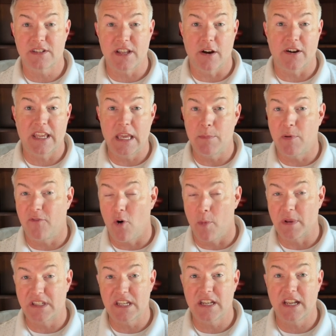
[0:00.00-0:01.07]
their key
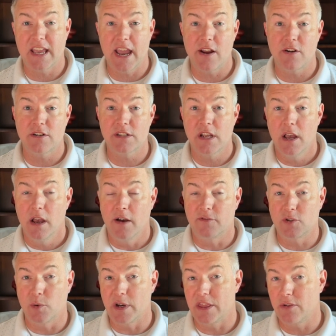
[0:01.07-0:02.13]
performance indicators of
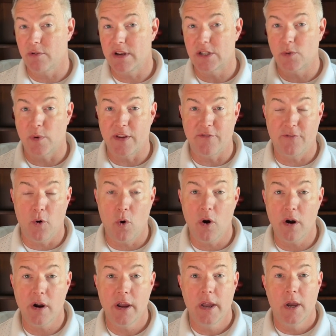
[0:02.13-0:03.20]
23 and
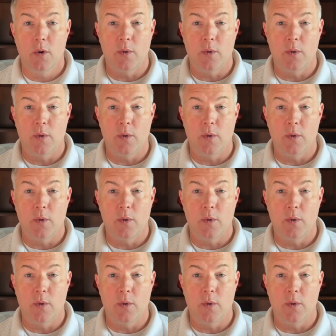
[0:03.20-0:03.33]
24.